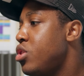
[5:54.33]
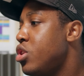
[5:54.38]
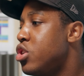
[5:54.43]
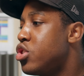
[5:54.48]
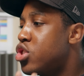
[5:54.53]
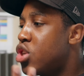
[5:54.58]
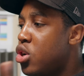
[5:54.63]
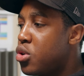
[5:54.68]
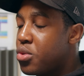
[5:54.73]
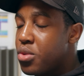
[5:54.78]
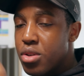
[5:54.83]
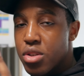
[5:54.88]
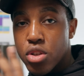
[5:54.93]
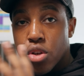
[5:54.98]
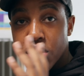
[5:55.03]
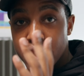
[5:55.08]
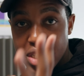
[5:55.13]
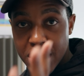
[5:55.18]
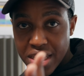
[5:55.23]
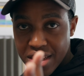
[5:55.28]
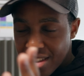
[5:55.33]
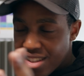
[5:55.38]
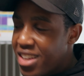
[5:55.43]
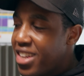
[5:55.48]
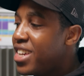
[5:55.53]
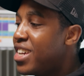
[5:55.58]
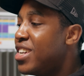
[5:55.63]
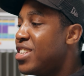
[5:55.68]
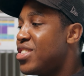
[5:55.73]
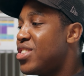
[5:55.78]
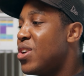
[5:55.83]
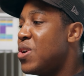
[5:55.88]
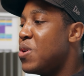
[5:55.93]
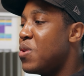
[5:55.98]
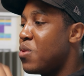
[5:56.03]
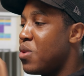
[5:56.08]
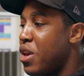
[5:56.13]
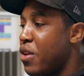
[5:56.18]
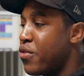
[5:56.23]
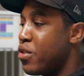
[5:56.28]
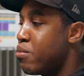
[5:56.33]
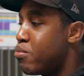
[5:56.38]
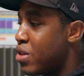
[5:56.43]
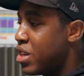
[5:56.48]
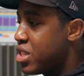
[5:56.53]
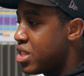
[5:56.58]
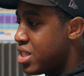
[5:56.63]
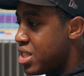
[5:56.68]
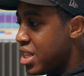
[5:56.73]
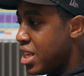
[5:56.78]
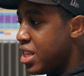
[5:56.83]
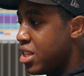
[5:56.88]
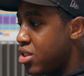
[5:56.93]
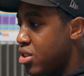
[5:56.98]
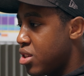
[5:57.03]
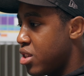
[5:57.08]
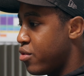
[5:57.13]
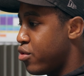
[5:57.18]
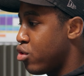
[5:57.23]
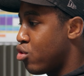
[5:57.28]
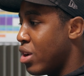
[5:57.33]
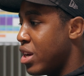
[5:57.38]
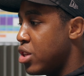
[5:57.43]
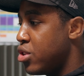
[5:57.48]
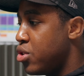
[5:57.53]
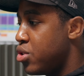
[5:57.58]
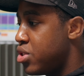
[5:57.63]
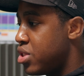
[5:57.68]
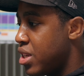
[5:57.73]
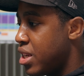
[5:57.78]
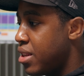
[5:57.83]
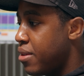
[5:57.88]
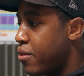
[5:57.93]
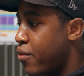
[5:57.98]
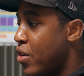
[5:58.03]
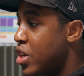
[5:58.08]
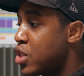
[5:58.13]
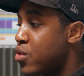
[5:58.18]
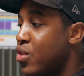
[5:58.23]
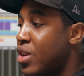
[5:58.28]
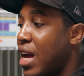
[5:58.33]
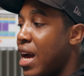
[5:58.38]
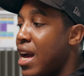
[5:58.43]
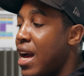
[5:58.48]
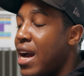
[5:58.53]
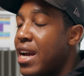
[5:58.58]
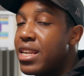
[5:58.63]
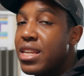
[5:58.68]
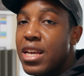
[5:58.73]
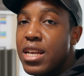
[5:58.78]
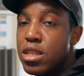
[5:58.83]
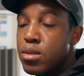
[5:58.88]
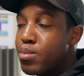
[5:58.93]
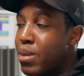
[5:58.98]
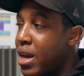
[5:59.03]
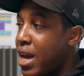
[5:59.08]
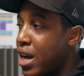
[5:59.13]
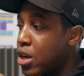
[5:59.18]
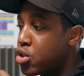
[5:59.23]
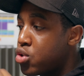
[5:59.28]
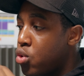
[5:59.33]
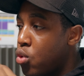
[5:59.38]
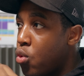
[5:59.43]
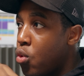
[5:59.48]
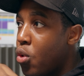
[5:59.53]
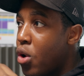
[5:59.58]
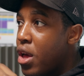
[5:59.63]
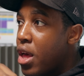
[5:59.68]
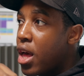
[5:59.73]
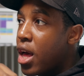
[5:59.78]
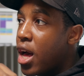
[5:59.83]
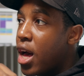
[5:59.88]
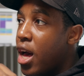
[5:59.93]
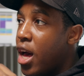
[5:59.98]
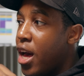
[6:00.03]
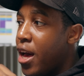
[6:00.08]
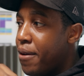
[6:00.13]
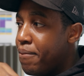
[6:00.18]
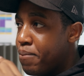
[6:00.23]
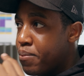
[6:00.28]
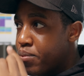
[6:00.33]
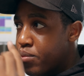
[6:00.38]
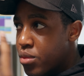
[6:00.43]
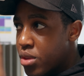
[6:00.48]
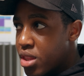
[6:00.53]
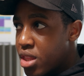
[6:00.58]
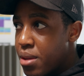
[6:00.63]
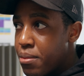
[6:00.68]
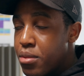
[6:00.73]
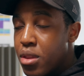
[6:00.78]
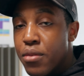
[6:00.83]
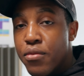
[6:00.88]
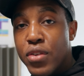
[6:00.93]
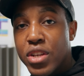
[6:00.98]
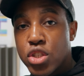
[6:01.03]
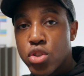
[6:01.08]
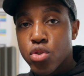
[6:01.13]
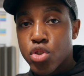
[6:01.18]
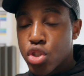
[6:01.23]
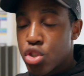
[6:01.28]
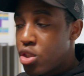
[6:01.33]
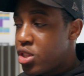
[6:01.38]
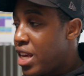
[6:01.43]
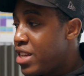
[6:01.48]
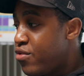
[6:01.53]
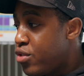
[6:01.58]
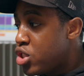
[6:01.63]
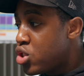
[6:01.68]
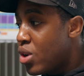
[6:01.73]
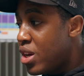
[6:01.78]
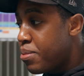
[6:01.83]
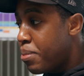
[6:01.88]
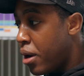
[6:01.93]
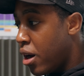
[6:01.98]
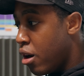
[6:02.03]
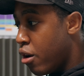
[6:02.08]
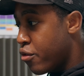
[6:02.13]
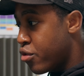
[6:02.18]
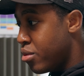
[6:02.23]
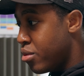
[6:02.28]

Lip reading: So, your scene. So, if you press scene, if you create a new scene, first thing I add is my actual, the visual part of